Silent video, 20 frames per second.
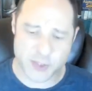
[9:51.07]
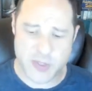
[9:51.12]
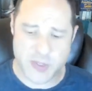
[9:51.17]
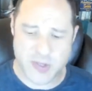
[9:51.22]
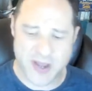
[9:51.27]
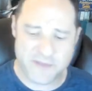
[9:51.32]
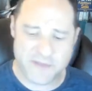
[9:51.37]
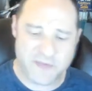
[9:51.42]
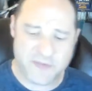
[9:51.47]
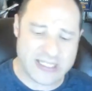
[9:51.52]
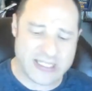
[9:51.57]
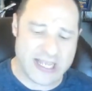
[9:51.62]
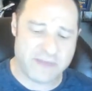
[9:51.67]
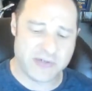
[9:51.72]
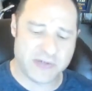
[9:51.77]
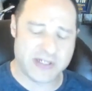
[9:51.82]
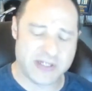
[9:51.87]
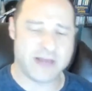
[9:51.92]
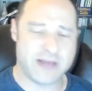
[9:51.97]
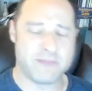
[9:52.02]
with you. I feel like
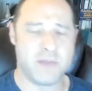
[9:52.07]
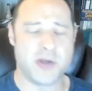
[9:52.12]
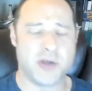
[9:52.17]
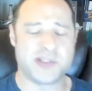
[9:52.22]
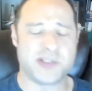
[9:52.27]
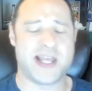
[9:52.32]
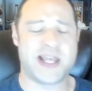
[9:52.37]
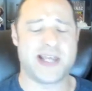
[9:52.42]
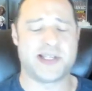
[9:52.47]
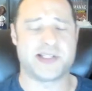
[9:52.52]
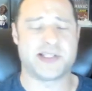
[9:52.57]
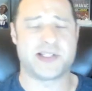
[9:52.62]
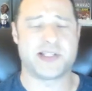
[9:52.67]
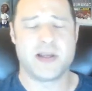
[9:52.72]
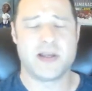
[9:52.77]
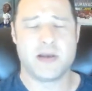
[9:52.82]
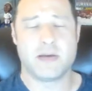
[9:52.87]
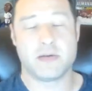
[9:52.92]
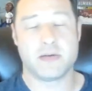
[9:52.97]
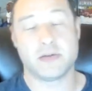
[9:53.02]
every day, most days,
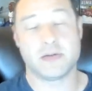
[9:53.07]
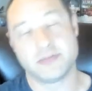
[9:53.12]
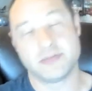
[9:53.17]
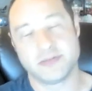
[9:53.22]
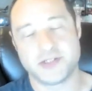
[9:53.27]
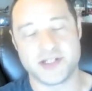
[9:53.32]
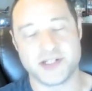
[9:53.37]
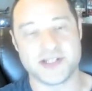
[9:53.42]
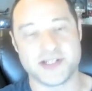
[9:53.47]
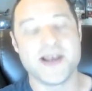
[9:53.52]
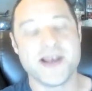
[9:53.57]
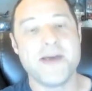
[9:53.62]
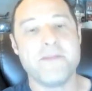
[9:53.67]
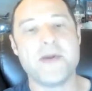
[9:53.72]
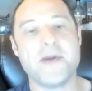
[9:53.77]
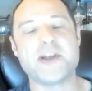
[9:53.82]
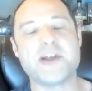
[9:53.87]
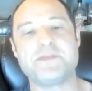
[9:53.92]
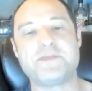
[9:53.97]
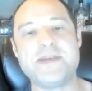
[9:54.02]
Jeez.
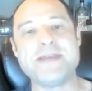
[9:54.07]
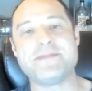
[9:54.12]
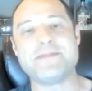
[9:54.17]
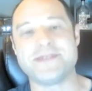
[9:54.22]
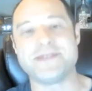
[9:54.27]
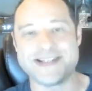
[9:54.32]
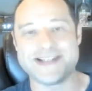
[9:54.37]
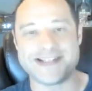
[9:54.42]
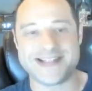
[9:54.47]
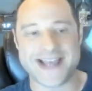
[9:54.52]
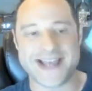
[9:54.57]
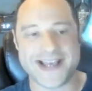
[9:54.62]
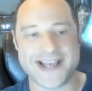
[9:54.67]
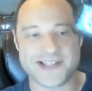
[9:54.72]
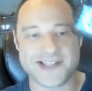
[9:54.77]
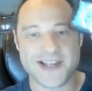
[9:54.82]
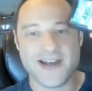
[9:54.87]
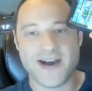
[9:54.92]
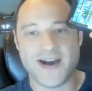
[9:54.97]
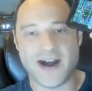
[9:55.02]
Most people these
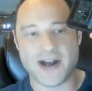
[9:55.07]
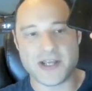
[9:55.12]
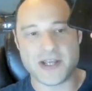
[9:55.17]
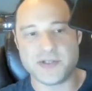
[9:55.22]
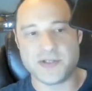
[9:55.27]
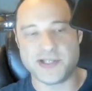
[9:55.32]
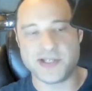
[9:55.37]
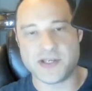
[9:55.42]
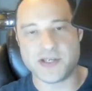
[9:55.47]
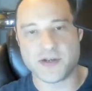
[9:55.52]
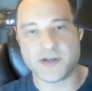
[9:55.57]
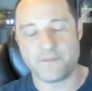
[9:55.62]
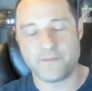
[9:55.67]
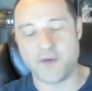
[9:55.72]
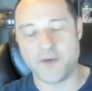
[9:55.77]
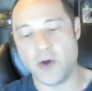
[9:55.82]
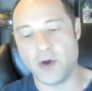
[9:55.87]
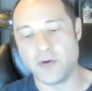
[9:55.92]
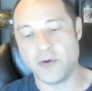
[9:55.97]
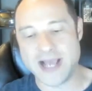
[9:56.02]
days are using your
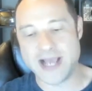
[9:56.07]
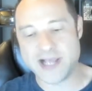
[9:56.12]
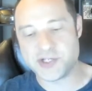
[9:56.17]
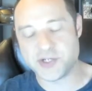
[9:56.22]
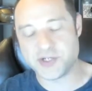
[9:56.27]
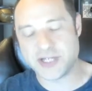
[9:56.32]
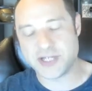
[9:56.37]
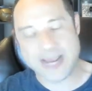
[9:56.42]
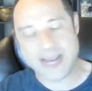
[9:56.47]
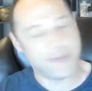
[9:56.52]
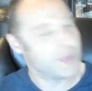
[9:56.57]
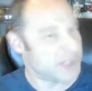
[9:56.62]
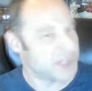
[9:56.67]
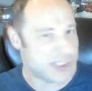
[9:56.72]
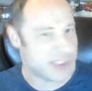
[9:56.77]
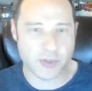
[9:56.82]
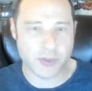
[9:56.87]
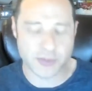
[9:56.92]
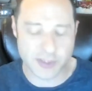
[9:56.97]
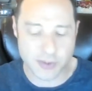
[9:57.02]
phone as your camera, which is
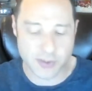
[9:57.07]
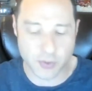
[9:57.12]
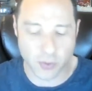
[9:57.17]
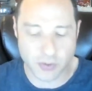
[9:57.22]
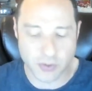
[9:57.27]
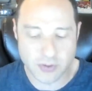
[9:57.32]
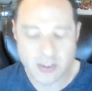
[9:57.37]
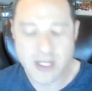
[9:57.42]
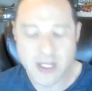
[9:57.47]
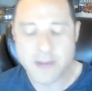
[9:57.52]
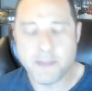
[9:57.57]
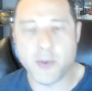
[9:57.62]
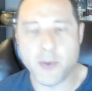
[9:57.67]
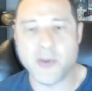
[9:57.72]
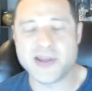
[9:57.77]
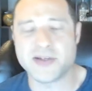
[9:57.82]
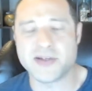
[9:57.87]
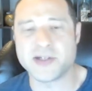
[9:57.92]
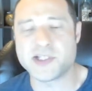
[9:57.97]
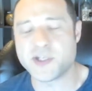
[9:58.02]
totally cool. But
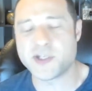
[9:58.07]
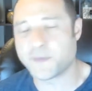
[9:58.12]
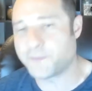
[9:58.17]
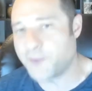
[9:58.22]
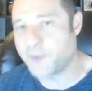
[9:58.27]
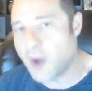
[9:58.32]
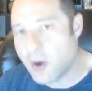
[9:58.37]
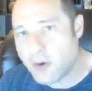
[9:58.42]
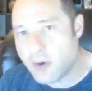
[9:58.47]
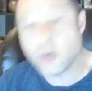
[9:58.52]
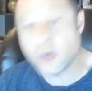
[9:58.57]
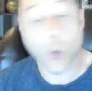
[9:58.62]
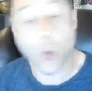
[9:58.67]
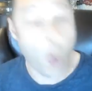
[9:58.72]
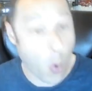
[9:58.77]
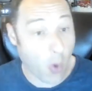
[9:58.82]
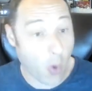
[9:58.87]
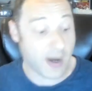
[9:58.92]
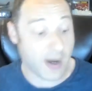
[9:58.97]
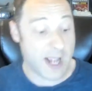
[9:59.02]
whether it's your phone
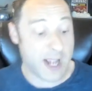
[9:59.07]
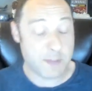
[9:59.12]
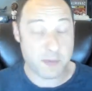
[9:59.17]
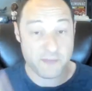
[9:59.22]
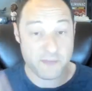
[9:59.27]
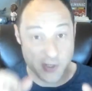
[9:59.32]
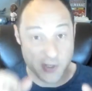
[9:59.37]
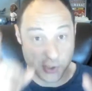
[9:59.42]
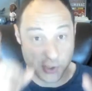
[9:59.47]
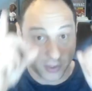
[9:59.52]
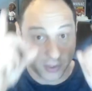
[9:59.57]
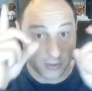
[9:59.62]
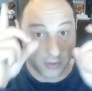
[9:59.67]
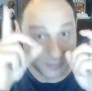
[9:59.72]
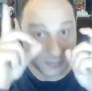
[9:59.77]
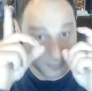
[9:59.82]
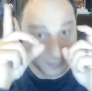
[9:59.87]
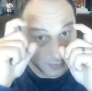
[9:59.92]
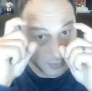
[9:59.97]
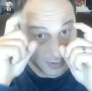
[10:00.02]
or a
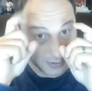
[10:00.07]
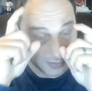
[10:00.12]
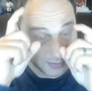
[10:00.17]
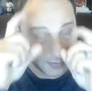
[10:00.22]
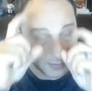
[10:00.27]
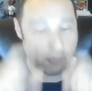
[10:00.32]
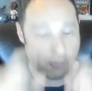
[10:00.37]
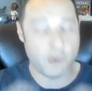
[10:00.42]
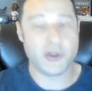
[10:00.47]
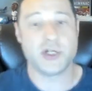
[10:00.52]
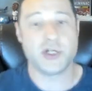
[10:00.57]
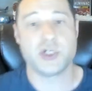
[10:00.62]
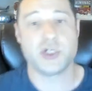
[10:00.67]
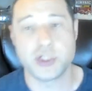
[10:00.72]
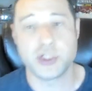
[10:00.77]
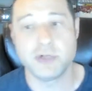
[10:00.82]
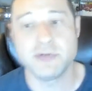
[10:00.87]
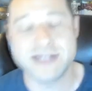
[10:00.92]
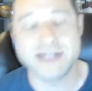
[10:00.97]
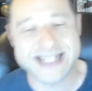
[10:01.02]
professional point and
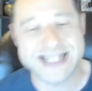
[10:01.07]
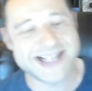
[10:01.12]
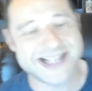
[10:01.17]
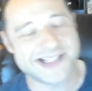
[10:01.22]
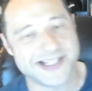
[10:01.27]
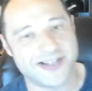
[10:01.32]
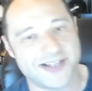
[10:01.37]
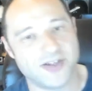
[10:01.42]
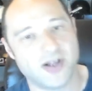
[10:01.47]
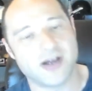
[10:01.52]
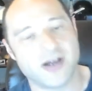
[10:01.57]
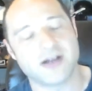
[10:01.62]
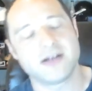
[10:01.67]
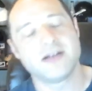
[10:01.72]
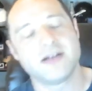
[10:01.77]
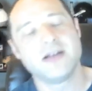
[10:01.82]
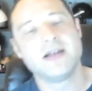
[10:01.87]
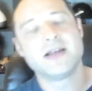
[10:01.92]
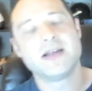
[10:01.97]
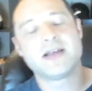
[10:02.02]
shoot DSLR,
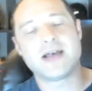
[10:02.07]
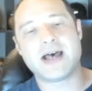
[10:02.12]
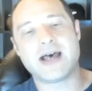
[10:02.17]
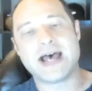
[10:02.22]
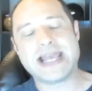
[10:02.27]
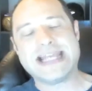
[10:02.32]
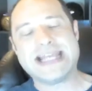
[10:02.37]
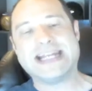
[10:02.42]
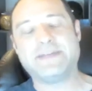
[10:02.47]
you